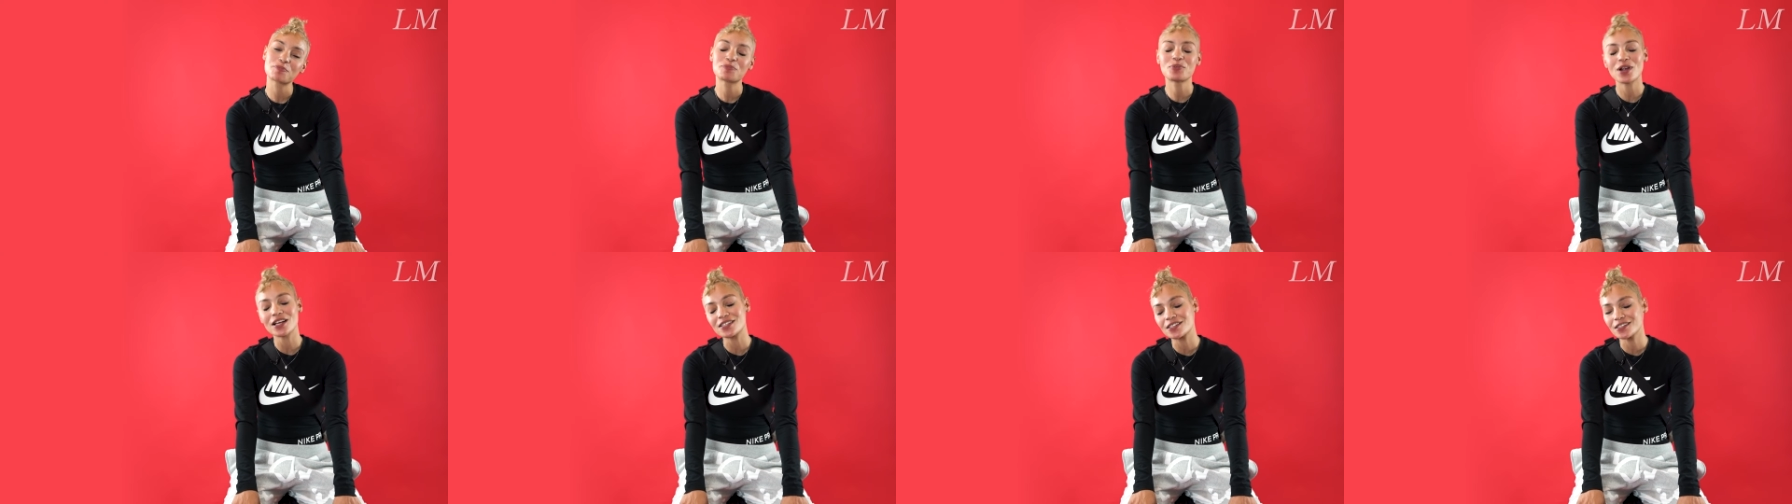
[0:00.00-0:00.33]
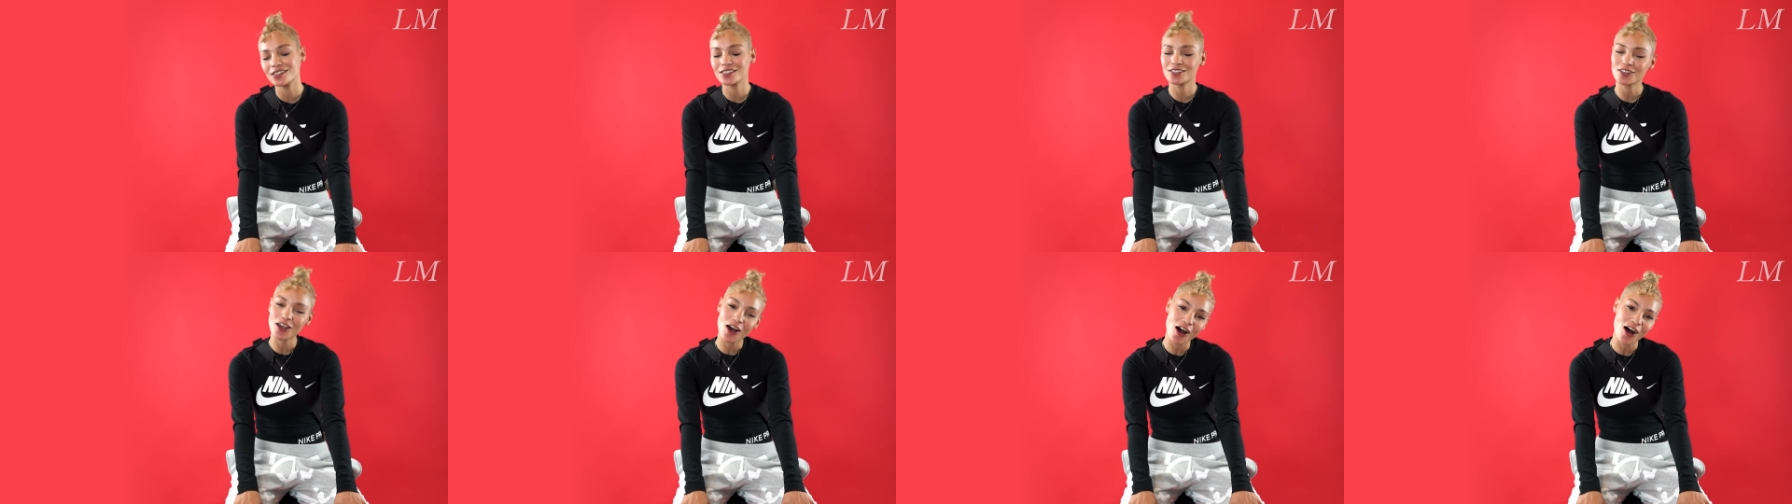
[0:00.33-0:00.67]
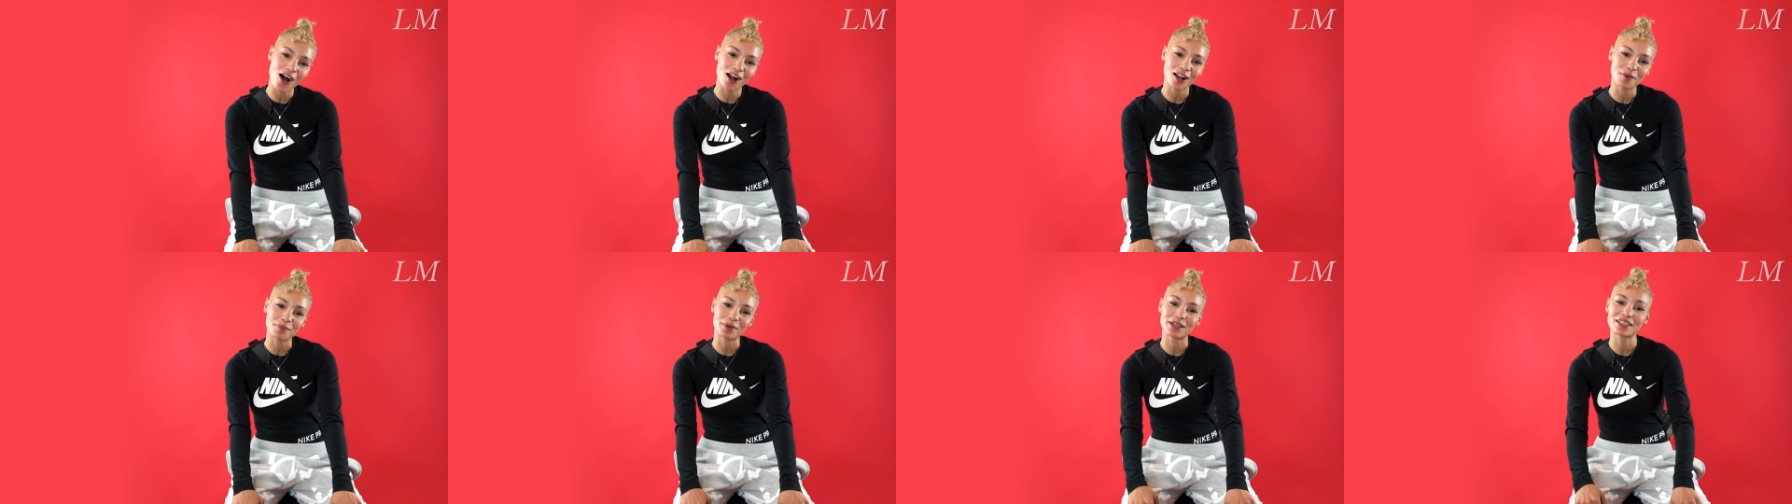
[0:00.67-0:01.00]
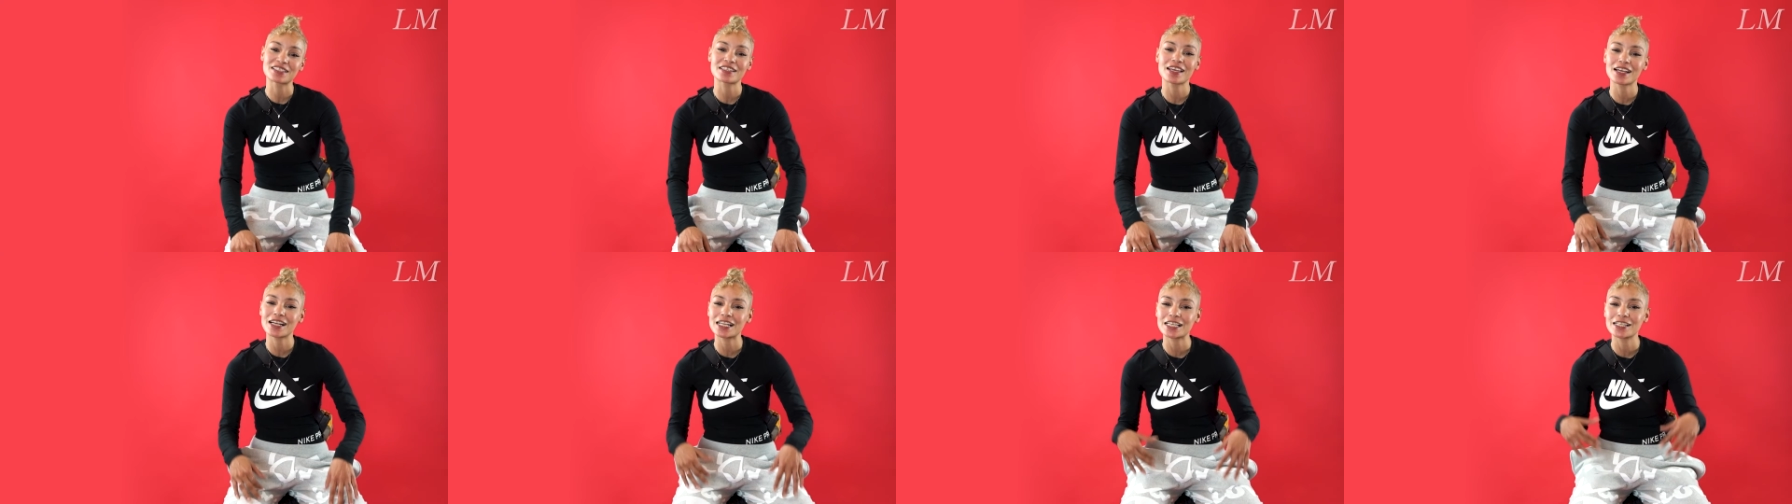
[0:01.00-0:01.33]
depressing song,
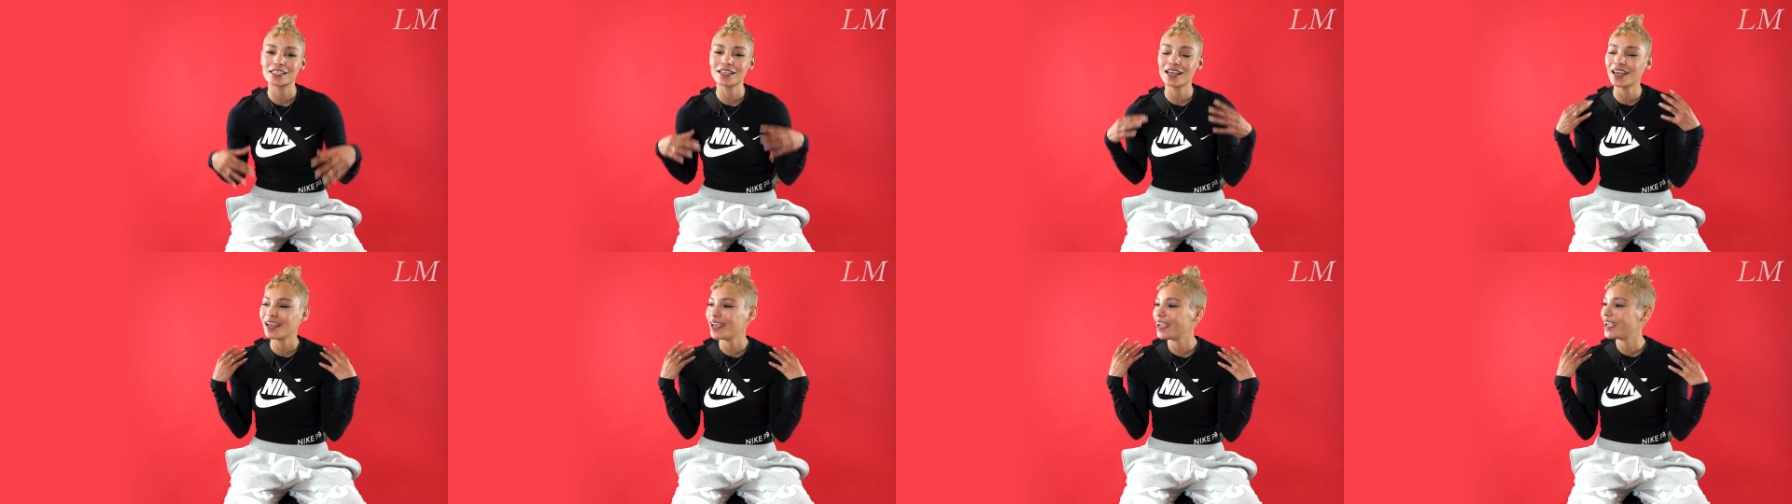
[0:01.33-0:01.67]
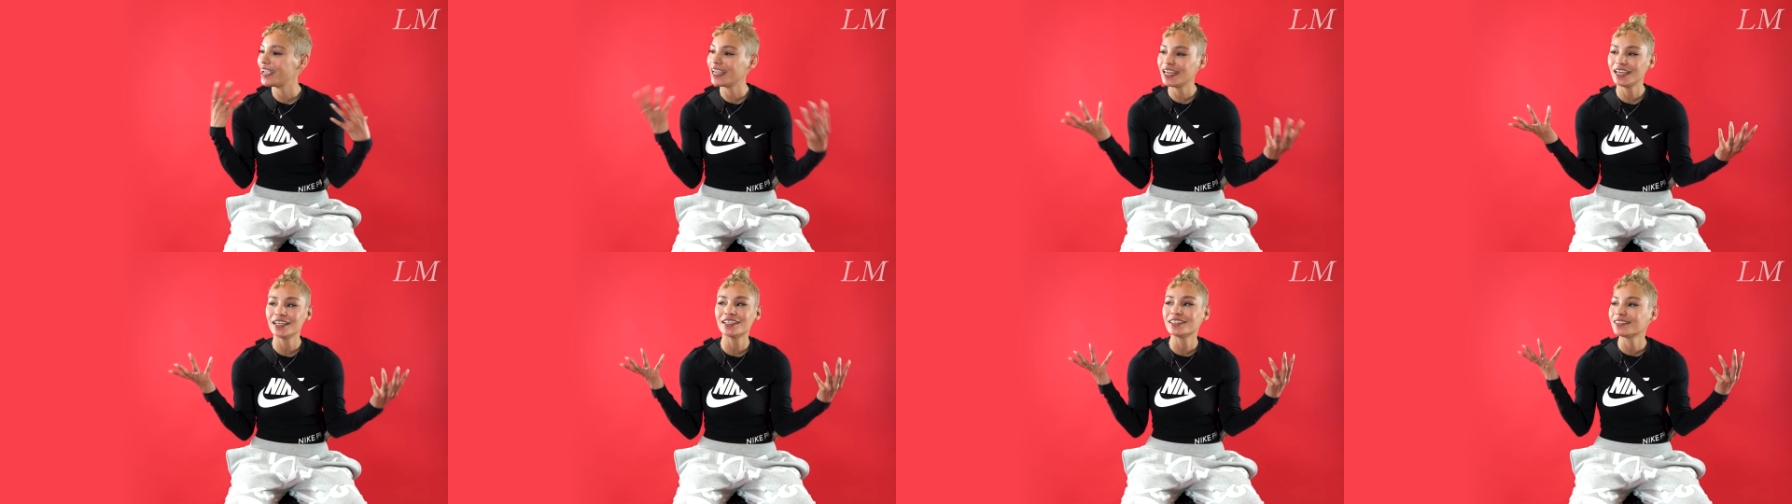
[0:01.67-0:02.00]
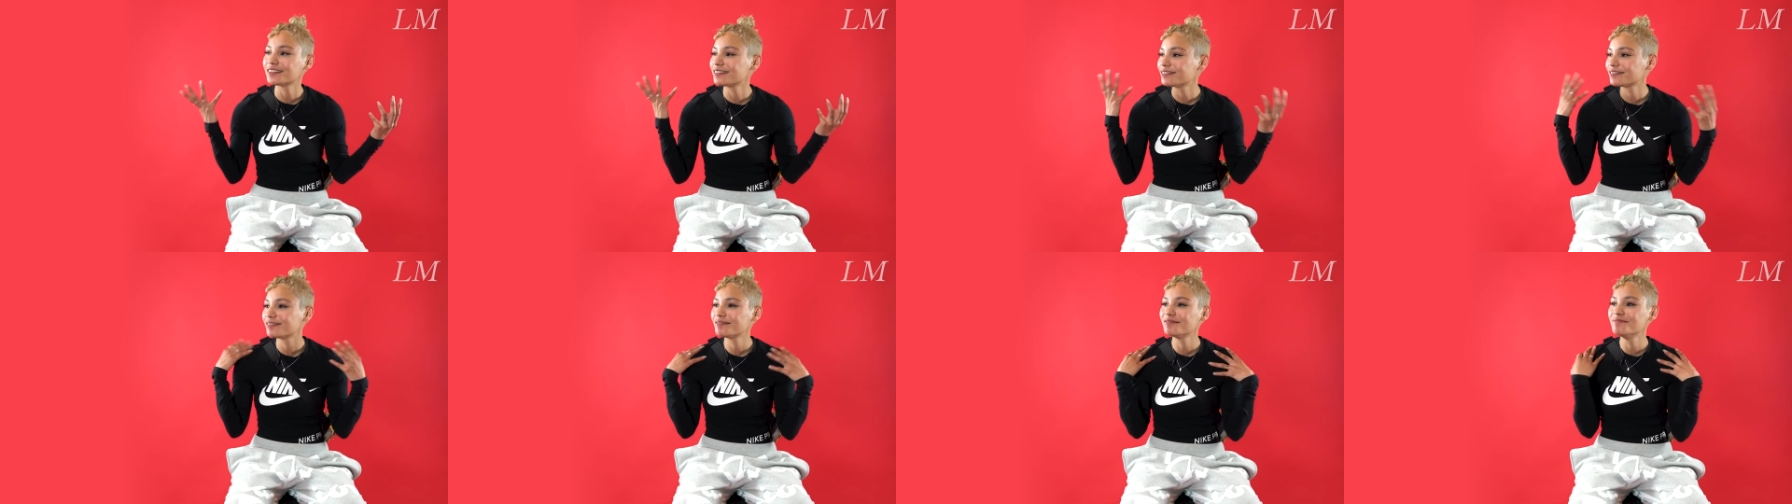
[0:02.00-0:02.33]
but it's like a eight